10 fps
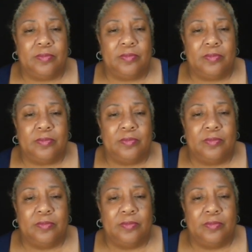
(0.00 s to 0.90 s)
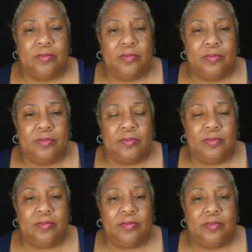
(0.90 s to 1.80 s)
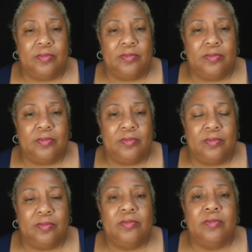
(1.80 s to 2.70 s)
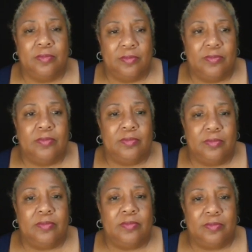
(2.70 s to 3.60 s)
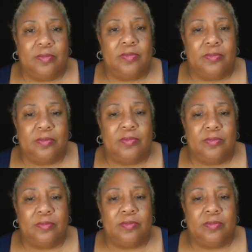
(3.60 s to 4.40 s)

(silent)